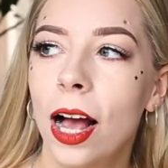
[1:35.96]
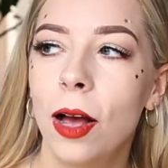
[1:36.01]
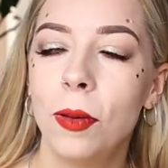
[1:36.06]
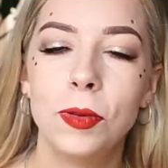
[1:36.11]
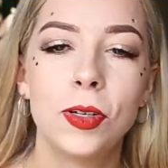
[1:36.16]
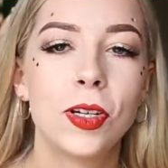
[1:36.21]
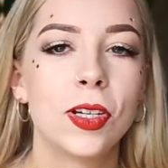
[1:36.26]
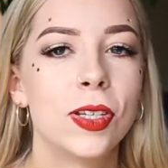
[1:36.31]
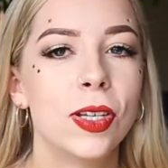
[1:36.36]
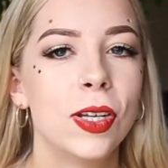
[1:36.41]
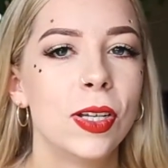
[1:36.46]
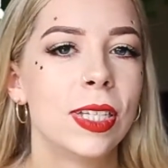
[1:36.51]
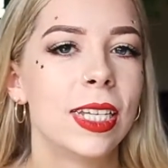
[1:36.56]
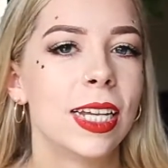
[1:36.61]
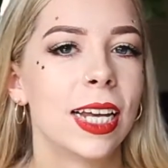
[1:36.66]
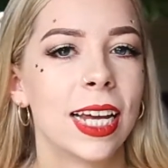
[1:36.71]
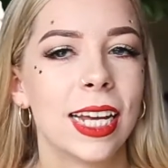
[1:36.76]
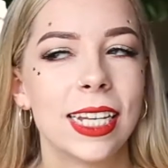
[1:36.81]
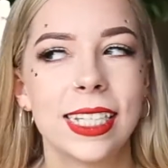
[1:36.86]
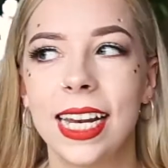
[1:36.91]
I'm just
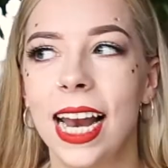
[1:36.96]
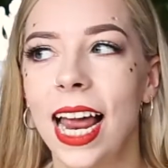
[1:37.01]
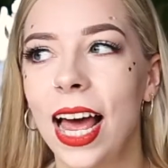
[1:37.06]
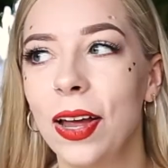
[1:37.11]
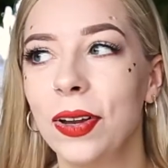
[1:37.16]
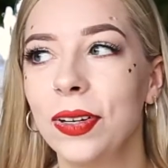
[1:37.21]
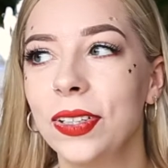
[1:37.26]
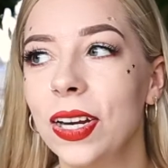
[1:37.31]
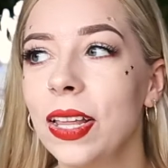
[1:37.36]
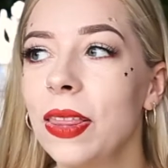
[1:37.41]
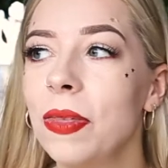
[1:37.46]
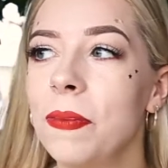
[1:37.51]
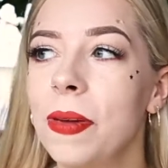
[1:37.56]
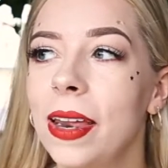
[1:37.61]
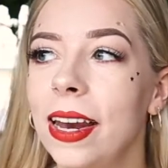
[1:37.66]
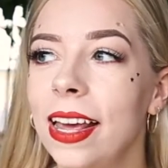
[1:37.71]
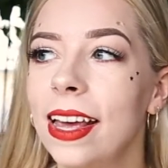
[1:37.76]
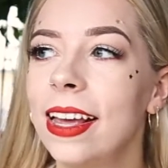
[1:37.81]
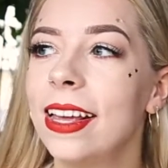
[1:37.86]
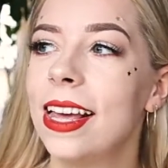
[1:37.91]
using his lounge at the
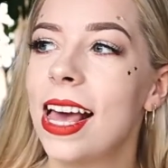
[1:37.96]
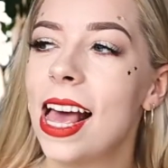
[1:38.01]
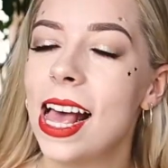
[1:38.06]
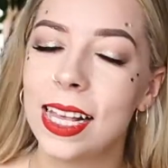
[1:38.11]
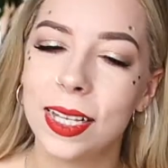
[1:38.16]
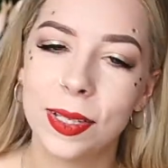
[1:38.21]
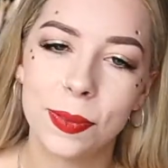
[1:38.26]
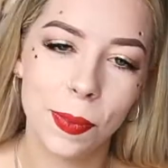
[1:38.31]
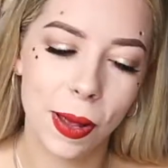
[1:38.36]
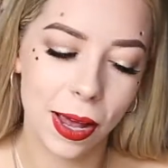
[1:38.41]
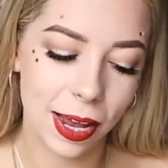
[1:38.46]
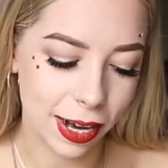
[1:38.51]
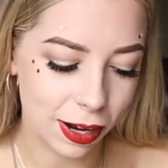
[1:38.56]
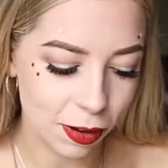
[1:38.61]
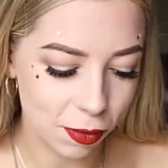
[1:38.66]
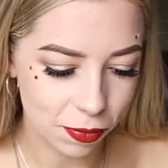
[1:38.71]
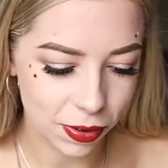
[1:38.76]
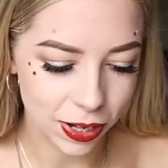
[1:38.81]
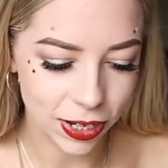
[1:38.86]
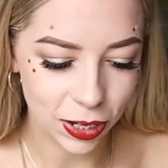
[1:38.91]
minute as my
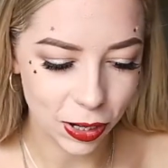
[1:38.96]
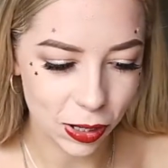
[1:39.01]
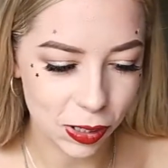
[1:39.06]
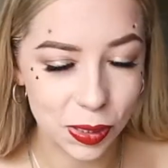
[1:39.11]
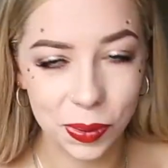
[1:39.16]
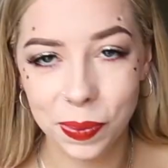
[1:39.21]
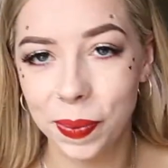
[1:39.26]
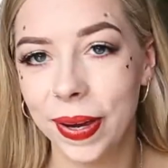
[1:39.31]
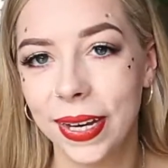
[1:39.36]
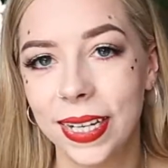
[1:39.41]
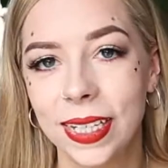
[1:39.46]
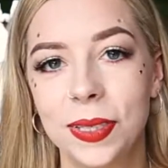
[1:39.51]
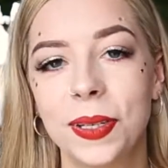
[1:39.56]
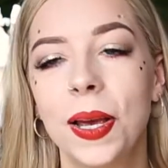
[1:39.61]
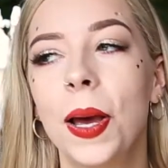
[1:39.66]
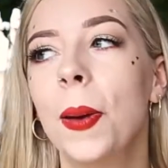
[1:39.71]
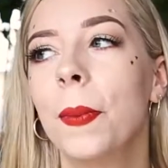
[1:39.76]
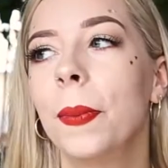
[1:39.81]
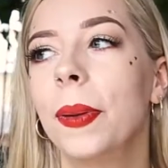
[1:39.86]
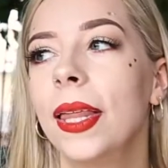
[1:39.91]
little video space,
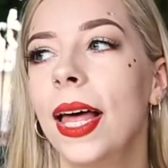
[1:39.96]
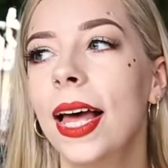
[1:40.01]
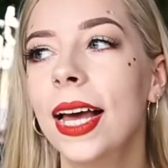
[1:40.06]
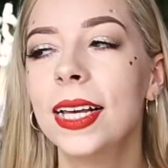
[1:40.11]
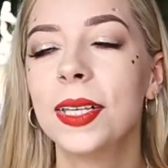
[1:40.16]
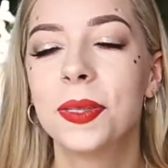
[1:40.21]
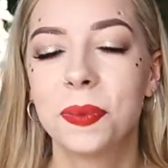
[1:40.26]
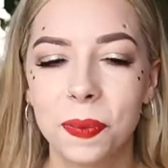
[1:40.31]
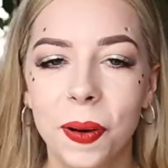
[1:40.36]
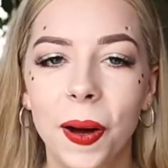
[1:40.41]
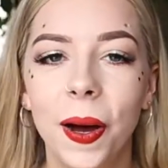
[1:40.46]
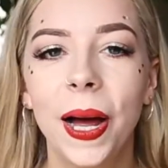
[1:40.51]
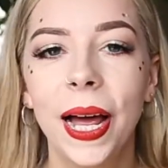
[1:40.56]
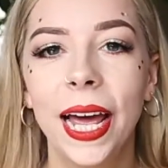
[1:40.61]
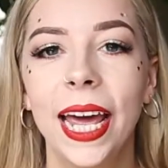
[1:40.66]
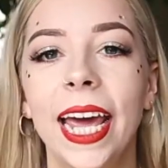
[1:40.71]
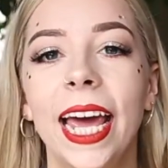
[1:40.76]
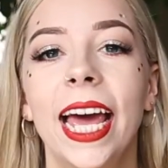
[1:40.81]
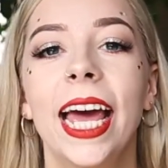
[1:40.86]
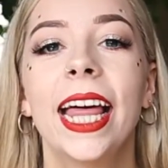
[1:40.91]
but that is
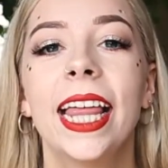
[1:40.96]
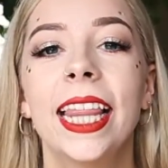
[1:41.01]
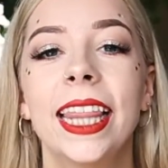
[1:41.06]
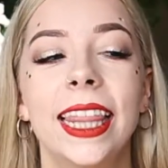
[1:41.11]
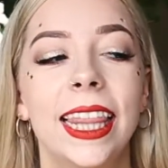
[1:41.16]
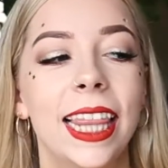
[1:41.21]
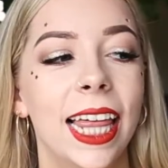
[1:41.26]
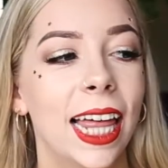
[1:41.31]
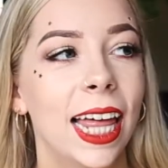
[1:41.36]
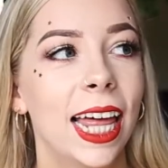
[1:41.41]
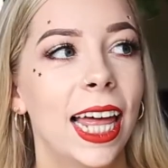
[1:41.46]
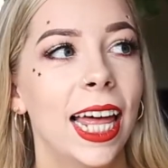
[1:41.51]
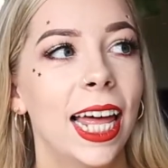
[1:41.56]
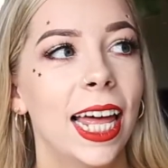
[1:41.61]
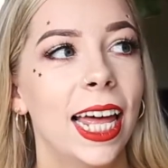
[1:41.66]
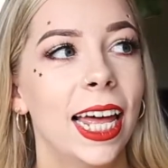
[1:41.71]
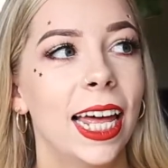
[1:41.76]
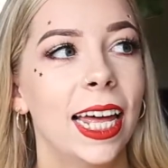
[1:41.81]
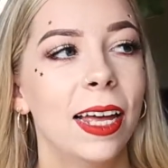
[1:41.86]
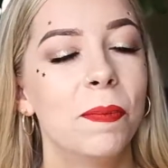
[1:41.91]
why
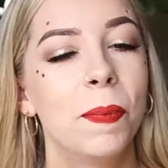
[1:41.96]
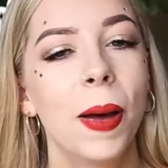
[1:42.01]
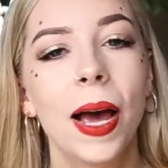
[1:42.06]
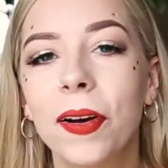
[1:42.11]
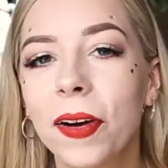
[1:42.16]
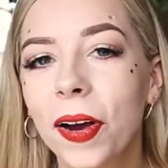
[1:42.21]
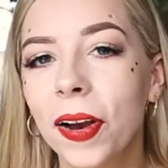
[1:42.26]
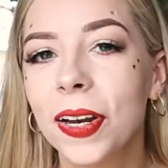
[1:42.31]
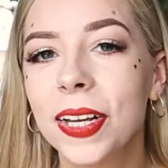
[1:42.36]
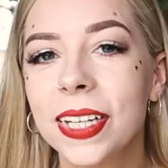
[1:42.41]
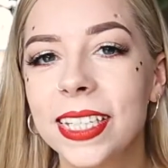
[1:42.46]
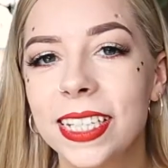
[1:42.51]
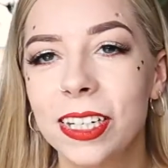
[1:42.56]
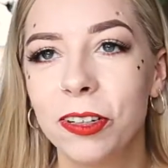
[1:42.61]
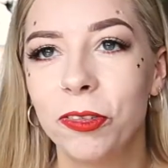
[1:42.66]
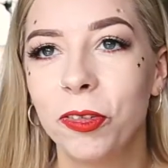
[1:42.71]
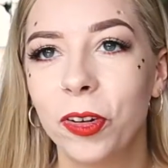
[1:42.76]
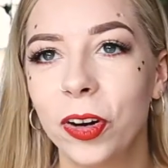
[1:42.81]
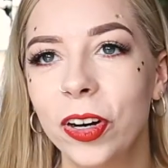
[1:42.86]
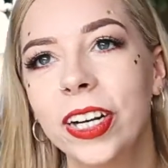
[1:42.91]
the background looks
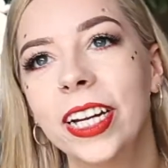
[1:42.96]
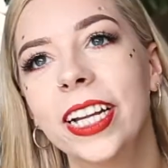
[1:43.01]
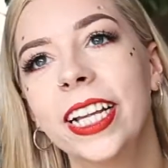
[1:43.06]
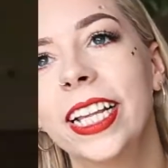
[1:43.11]
different.